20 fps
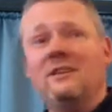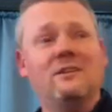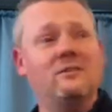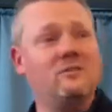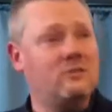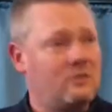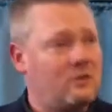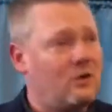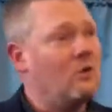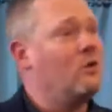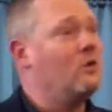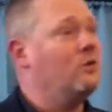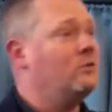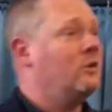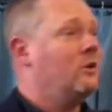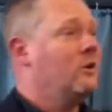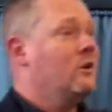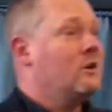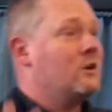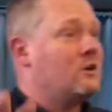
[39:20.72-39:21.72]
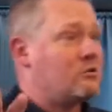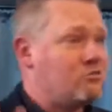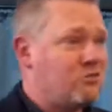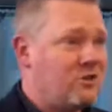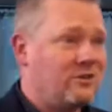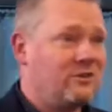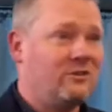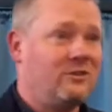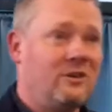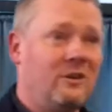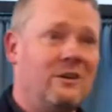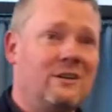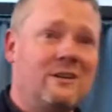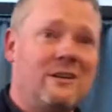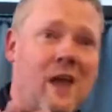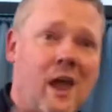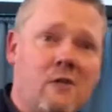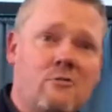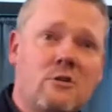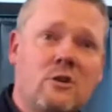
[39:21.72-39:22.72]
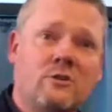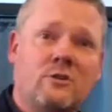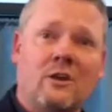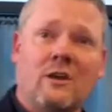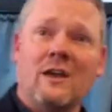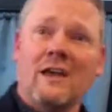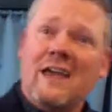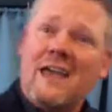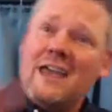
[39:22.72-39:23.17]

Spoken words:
is good Christian character.